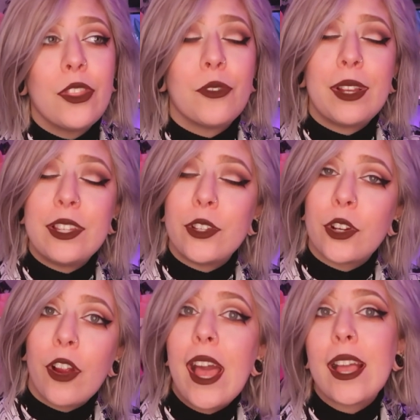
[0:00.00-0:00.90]
the
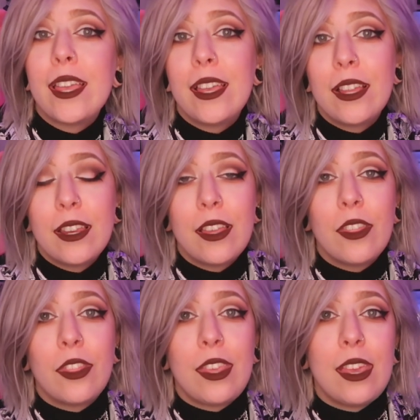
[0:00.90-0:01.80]
Razer Kraken,
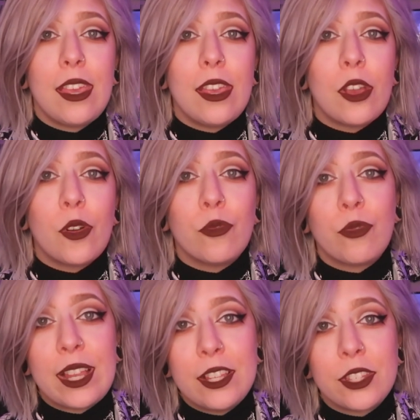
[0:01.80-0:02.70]
the
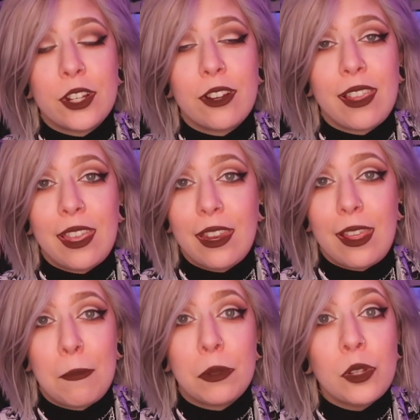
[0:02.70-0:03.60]
Razer
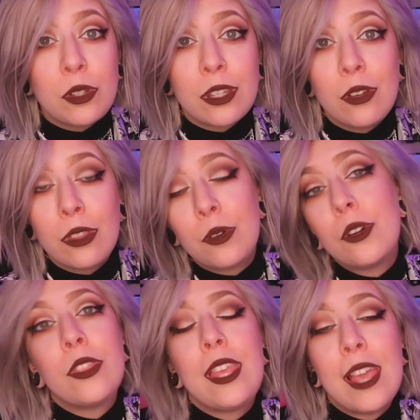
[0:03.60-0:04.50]
Kitty Bluetooth,
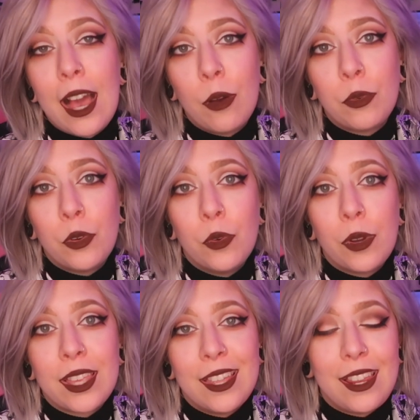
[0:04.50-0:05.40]
or the
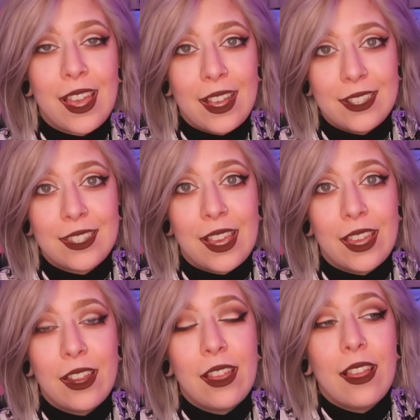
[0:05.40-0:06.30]
YOWU Kitty
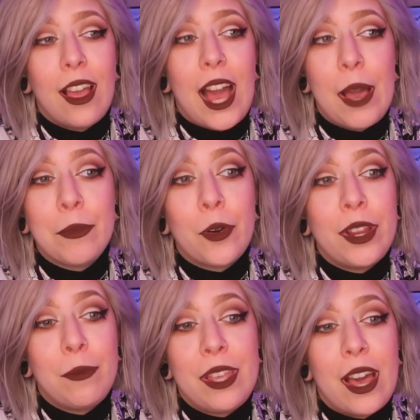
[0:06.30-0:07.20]
headset. I'm
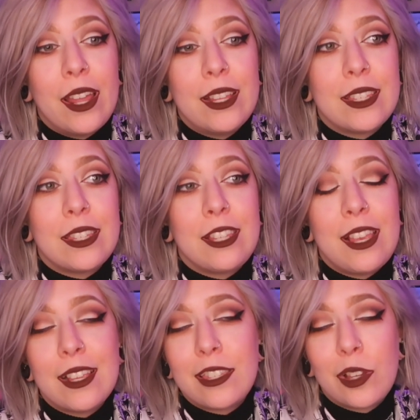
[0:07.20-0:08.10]
going to be honest,
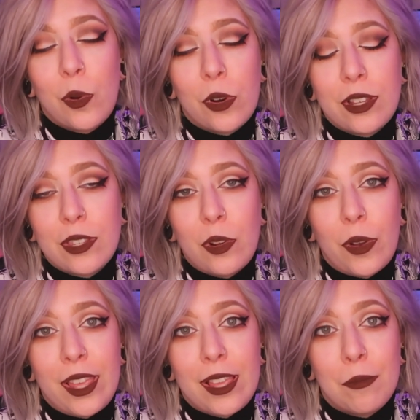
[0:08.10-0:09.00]
yes, the cord is
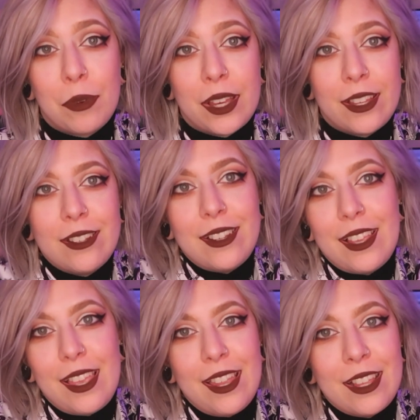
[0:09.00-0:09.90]
annoying, but
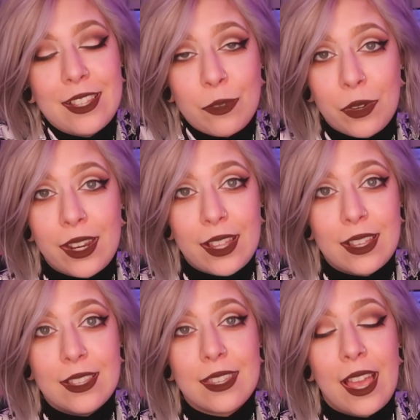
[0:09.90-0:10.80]
it is what it
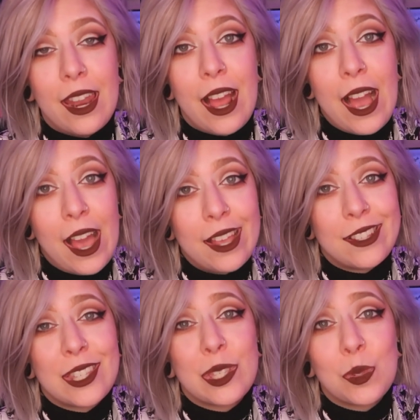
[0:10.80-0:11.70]
is, and
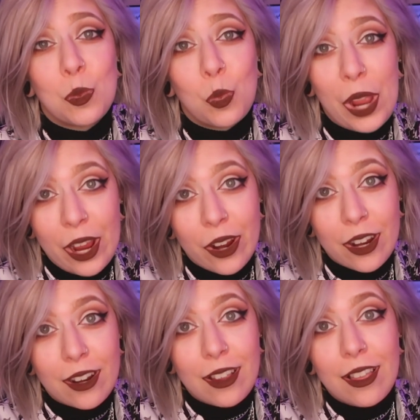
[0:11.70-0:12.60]
I
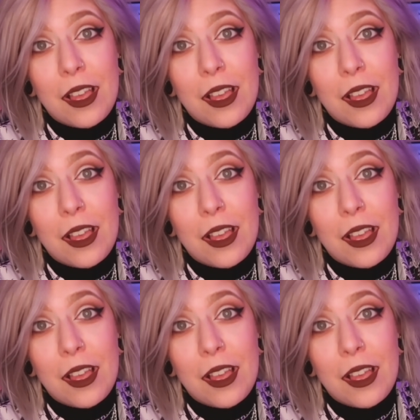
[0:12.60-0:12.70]
swear